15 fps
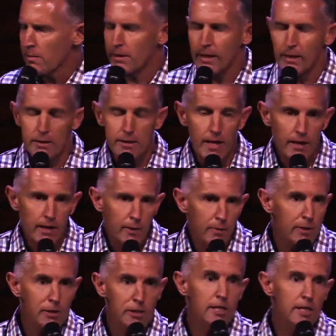And then suddenly we
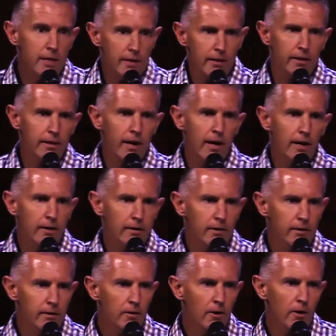just hear the
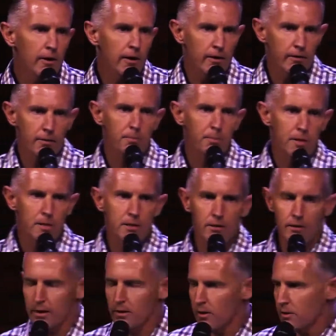gun cocking, the pistol.
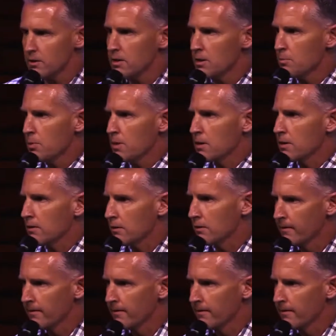He cocks his pistol.